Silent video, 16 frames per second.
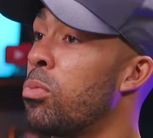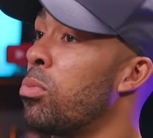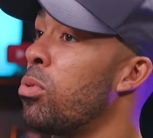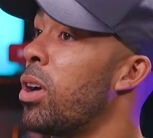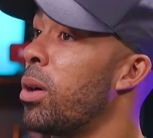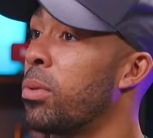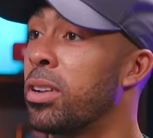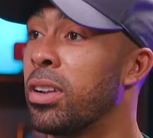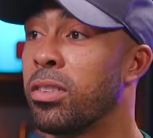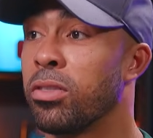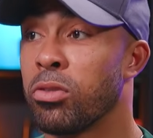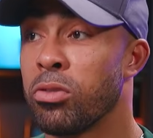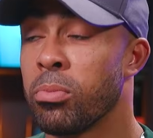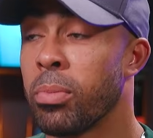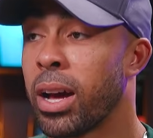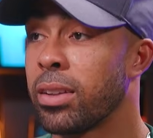at football, I'm gonna
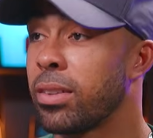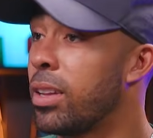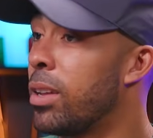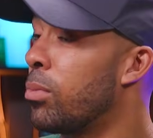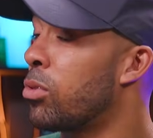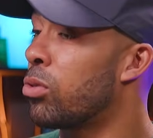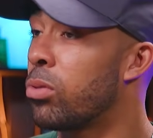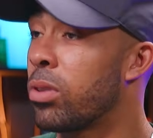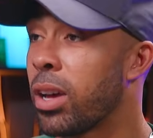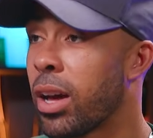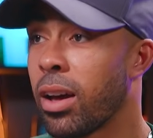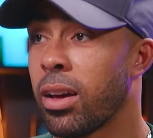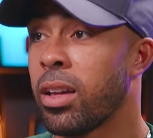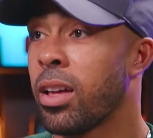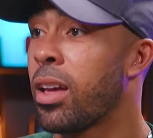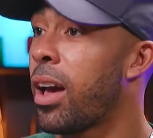do my team talk
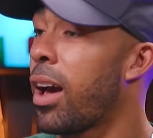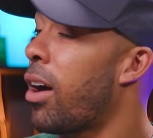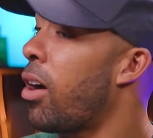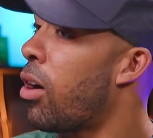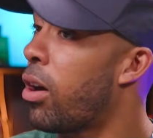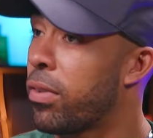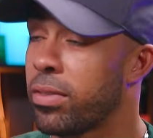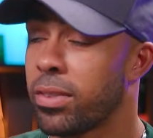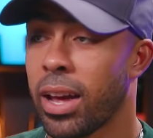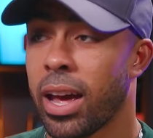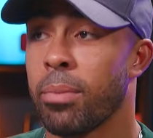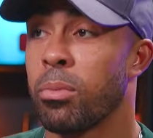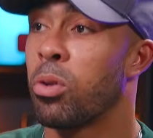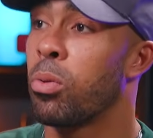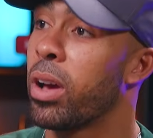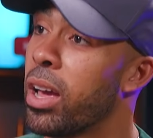at
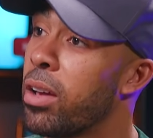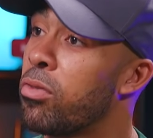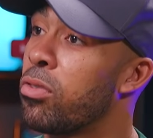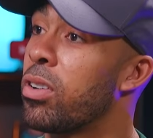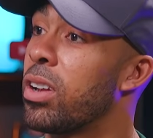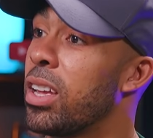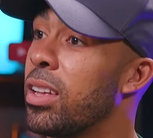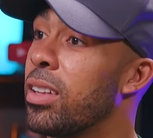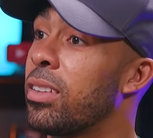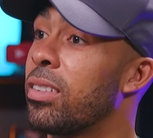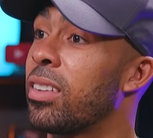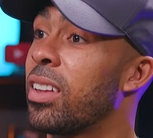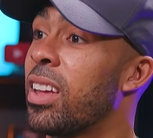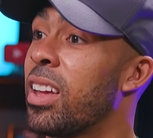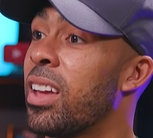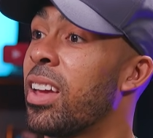halftime or whatever it
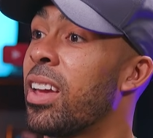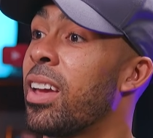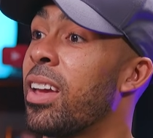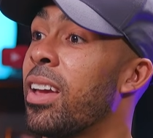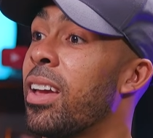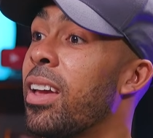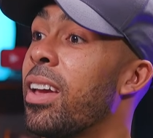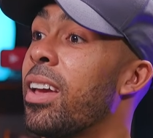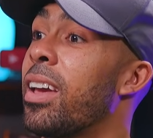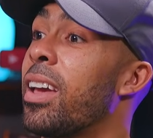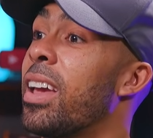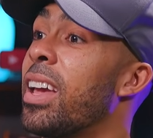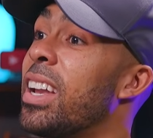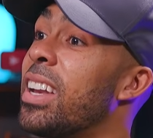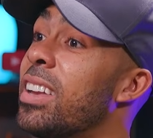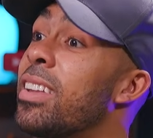is.
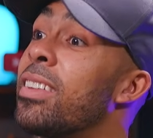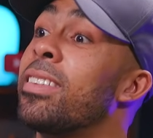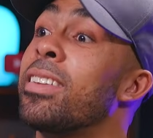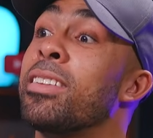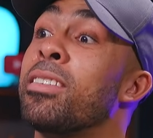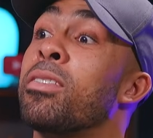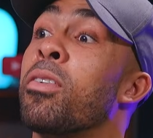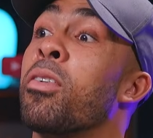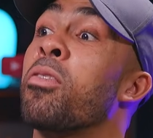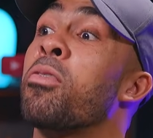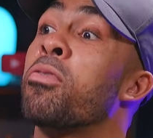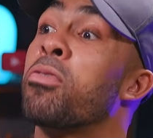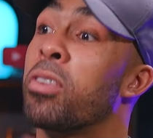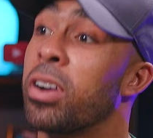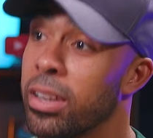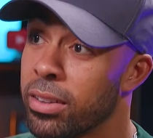And this is
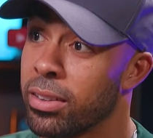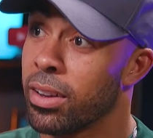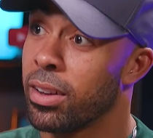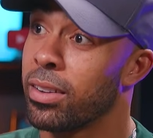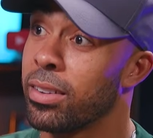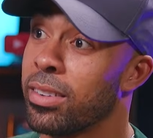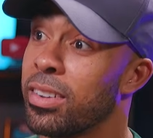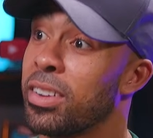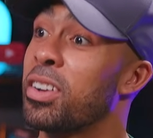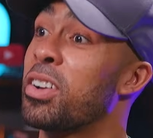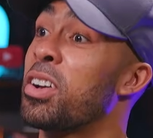Fraser.